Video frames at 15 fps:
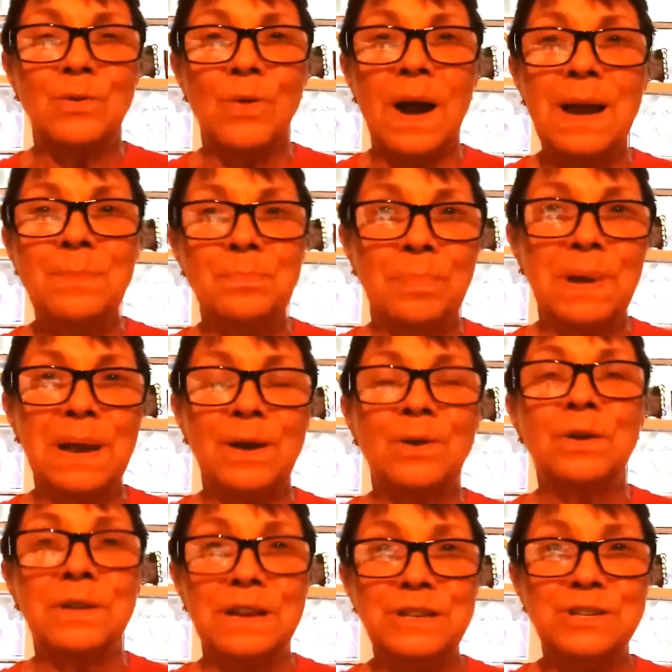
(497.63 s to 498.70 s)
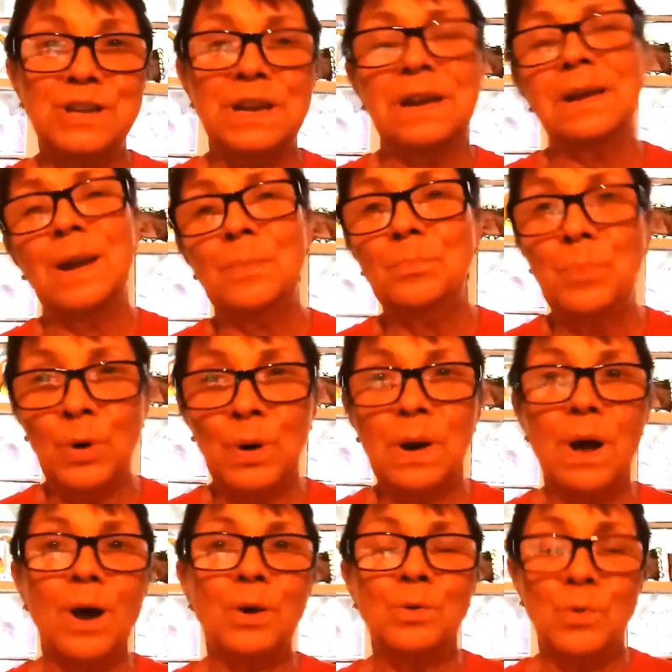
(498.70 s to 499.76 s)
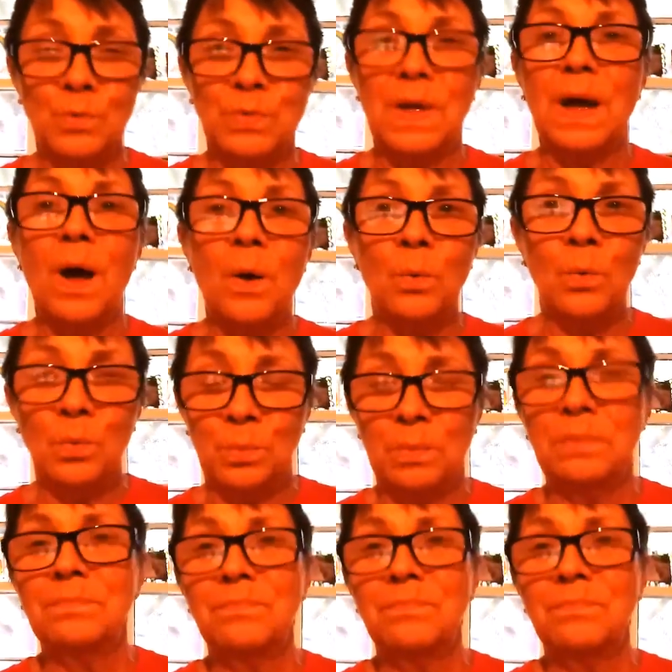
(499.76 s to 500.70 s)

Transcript: great big cookie sheet and put under the whole